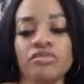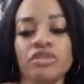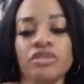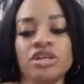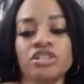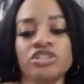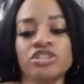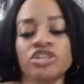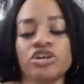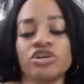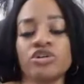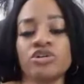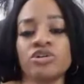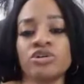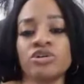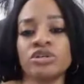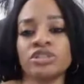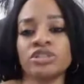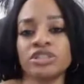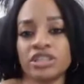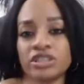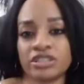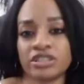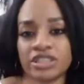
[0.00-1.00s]

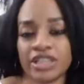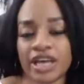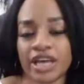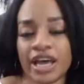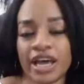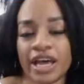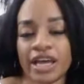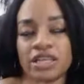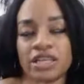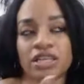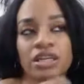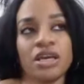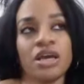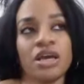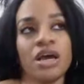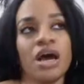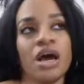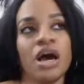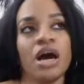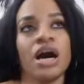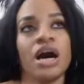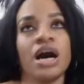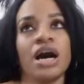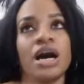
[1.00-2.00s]
So there's that.
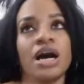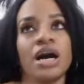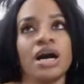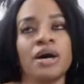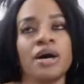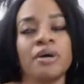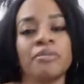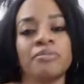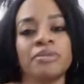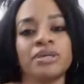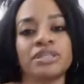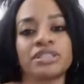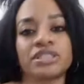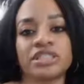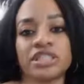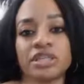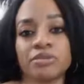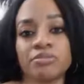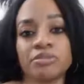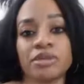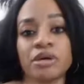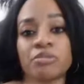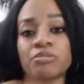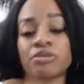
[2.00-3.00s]

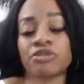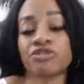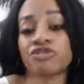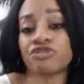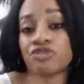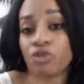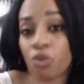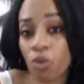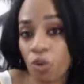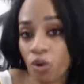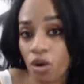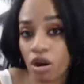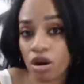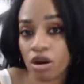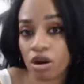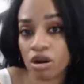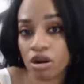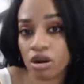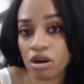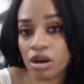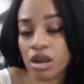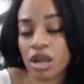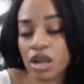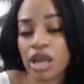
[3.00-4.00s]
Tip number 4
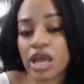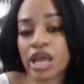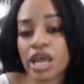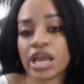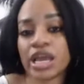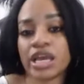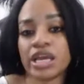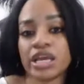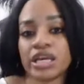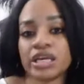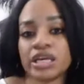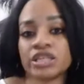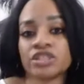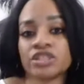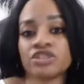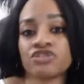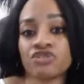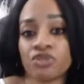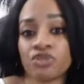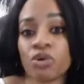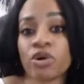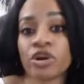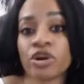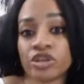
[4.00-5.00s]
is
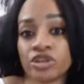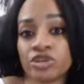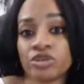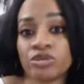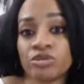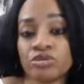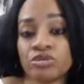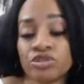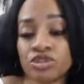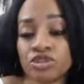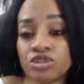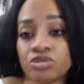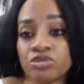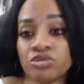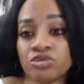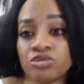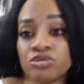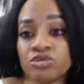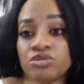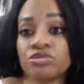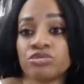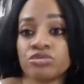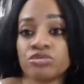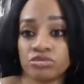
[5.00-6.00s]
for you
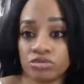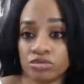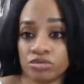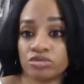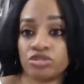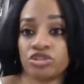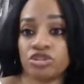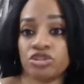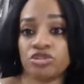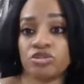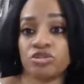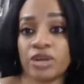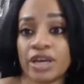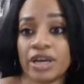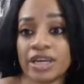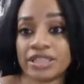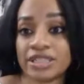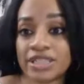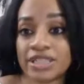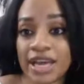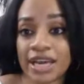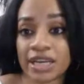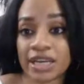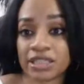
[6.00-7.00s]
to do
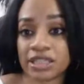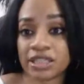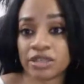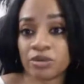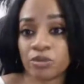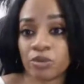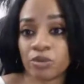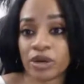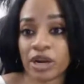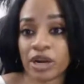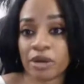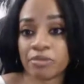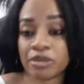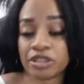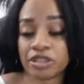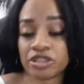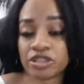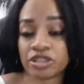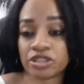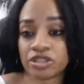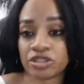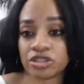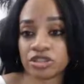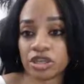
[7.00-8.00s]
exactly what I
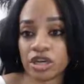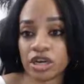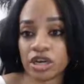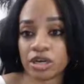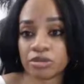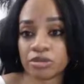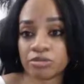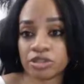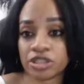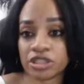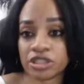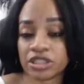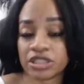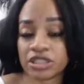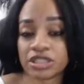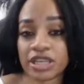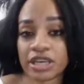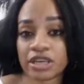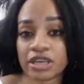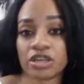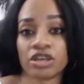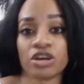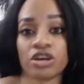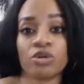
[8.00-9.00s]
mentioned just a
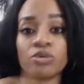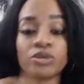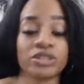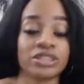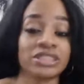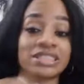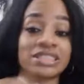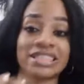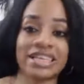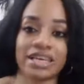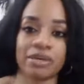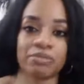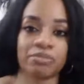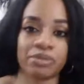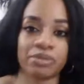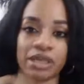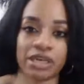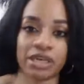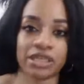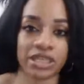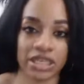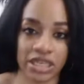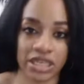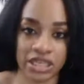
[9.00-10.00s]
second ago, which is get
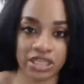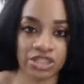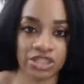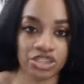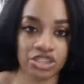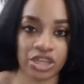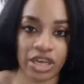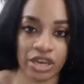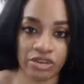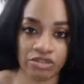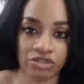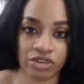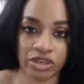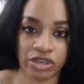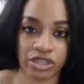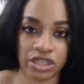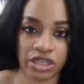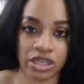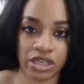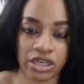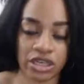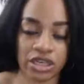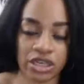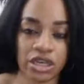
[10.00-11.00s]
plugged into
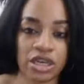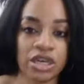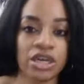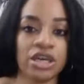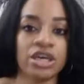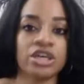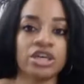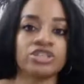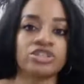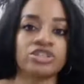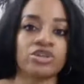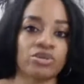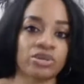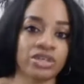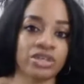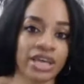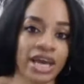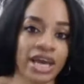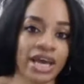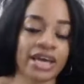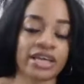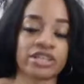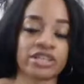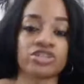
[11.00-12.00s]
everything. So
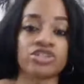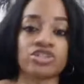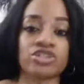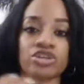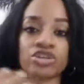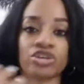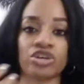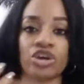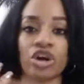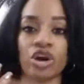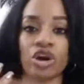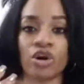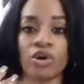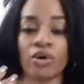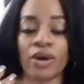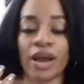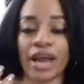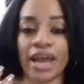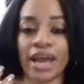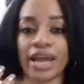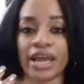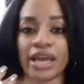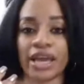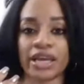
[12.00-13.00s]
yes, go
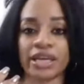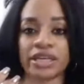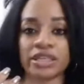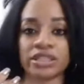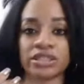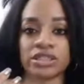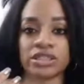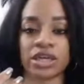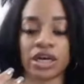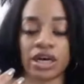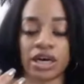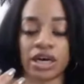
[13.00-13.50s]
and